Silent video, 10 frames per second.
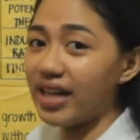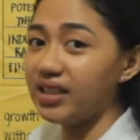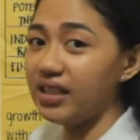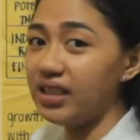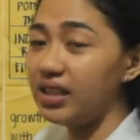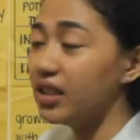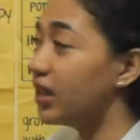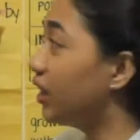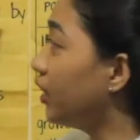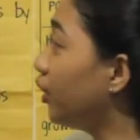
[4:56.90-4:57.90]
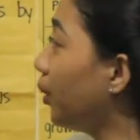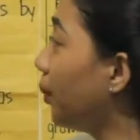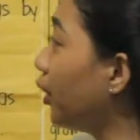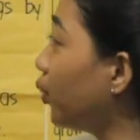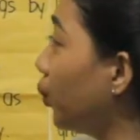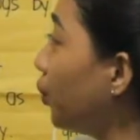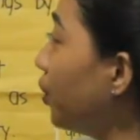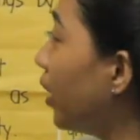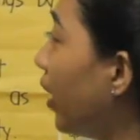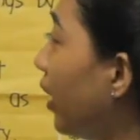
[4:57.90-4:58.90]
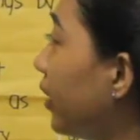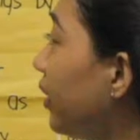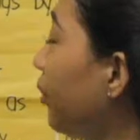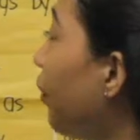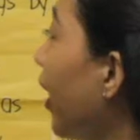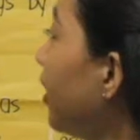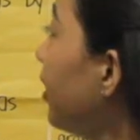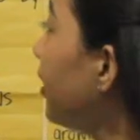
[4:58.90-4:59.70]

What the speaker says: any. Number 2, divide